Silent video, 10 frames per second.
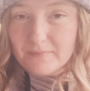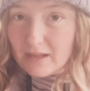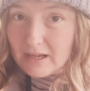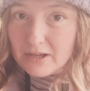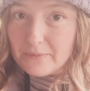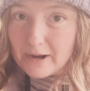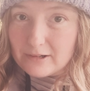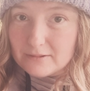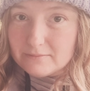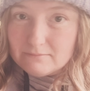
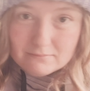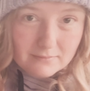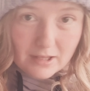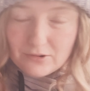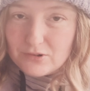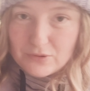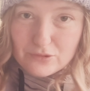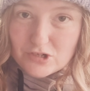incubator, it'll do its